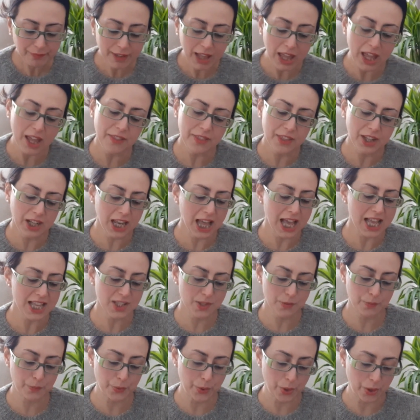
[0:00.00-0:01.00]
And the
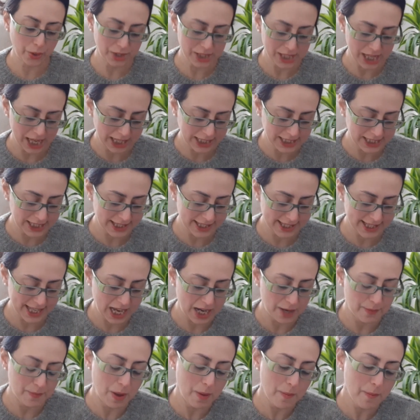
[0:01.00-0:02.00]
last product
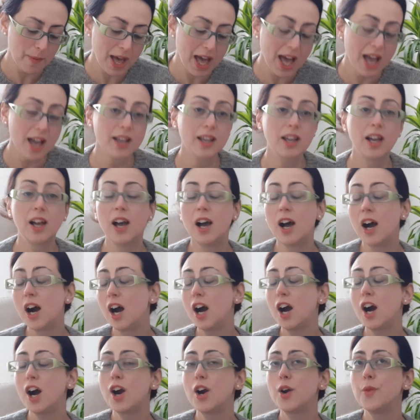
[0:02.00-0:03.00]
inside my bag
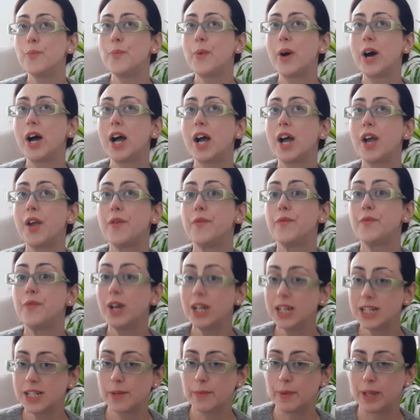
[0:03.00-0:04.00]
are my
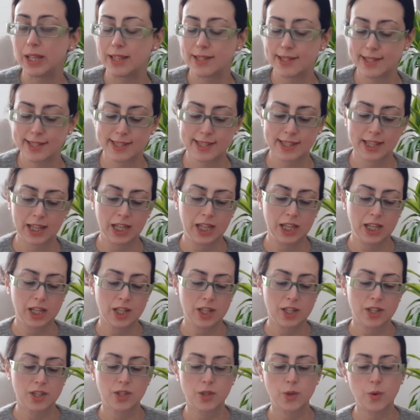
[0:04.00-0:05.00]
vitamins.
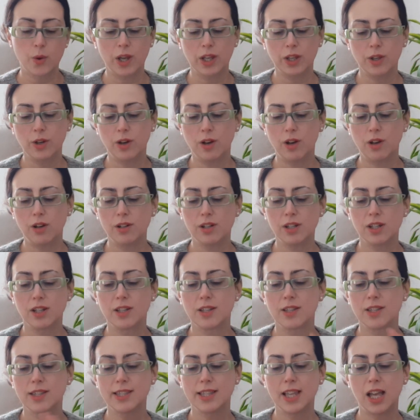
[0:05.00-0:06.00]
So I got
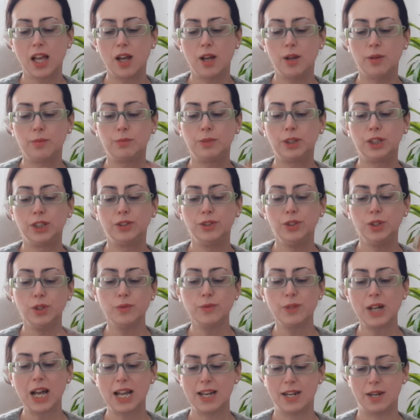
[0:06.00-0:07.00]
some new
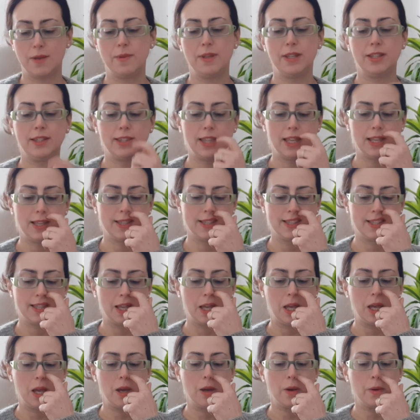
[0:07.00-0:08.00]
vitamins this
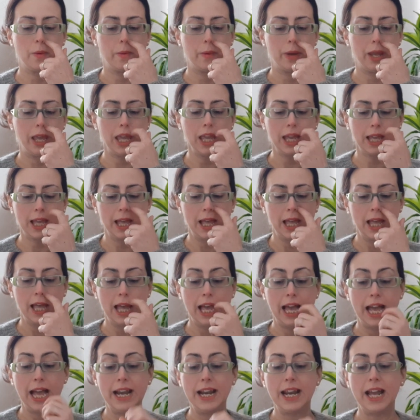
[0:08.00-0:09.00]
uh, week,
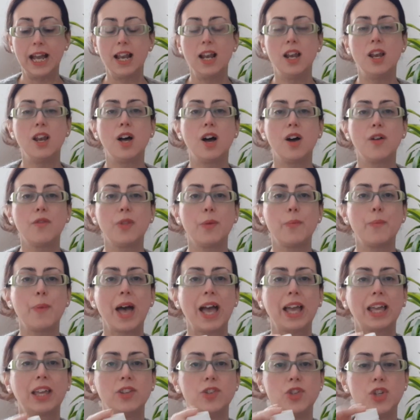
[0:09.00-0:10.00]
and I love the
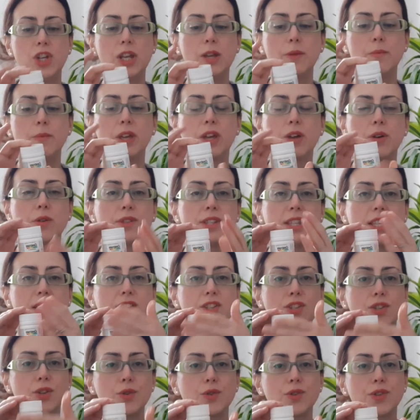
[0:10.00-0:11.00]
packaging because
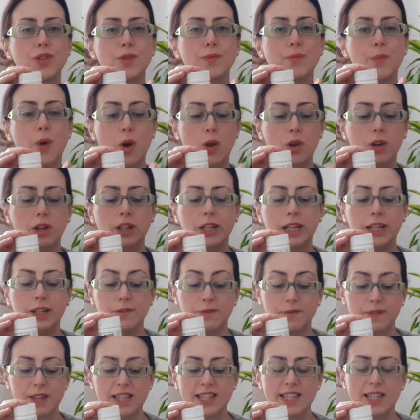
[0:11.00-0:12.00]
it's so small, it
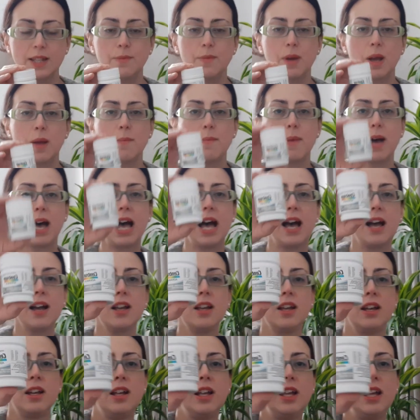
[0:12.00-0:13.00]
fits in my
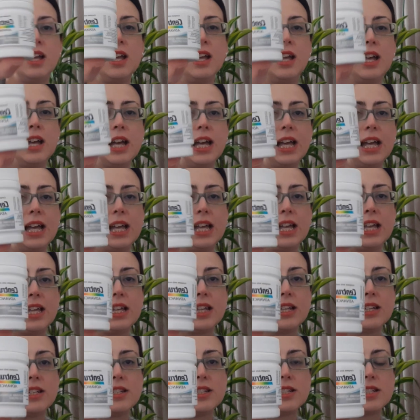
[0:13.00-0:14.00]
bag,
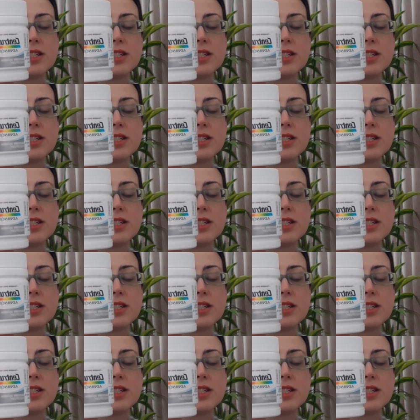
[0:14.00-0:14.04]
and